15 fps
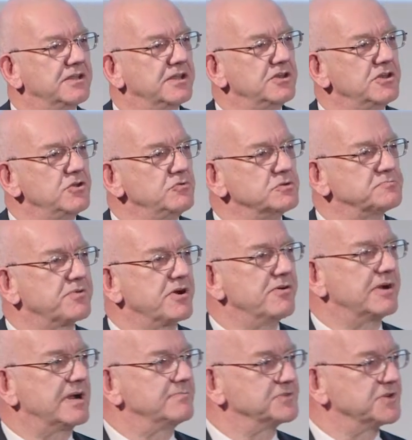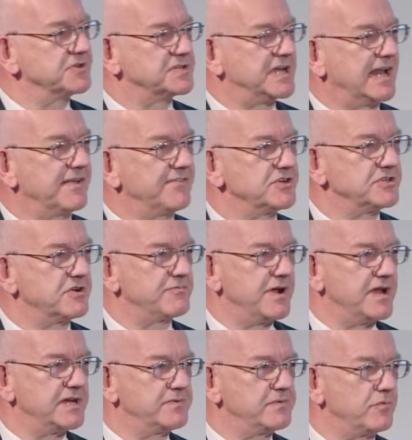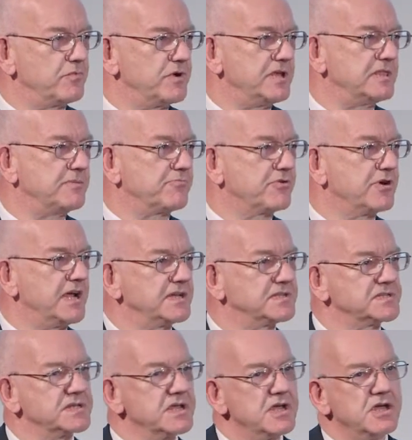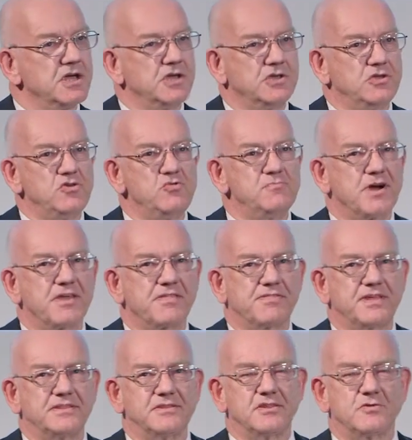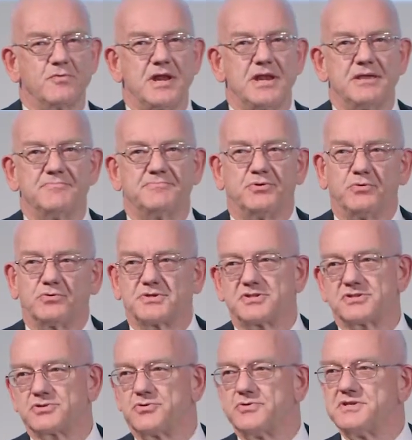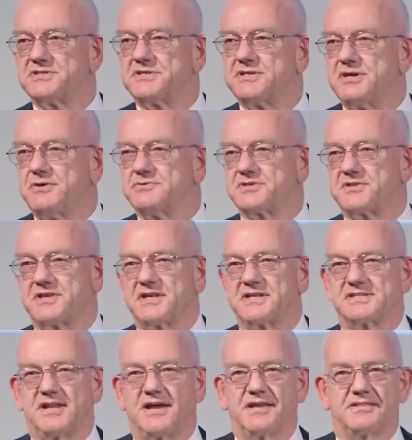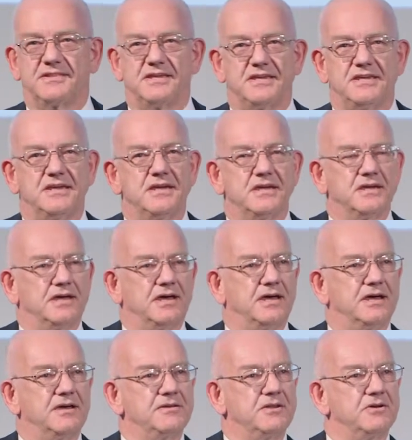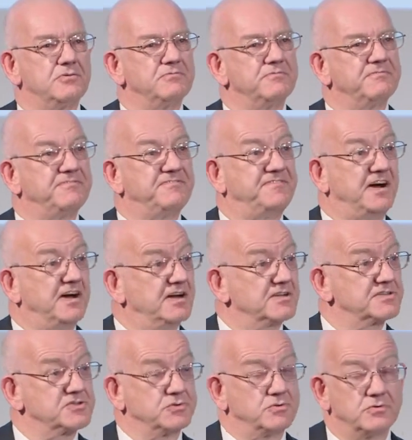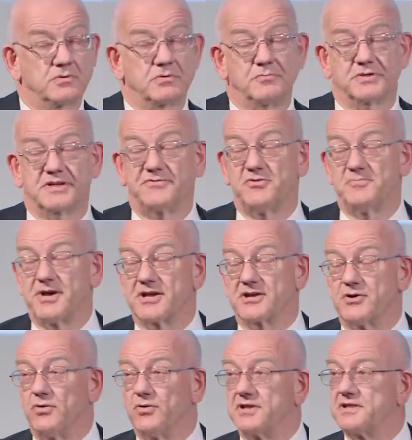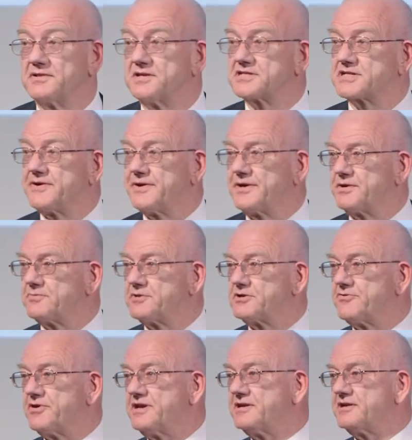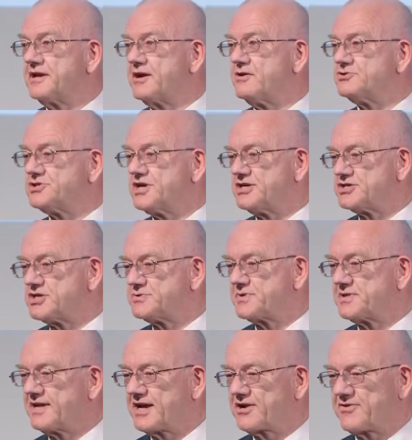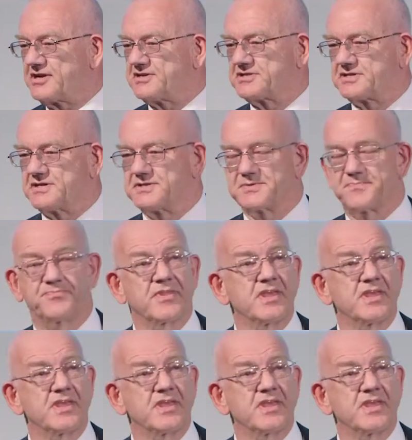news programs on television, radio, or read the press, you might think that the really important stories in the news are things like the farce, or whatever you might call it, that's going on with Greek negotiations with their creditors,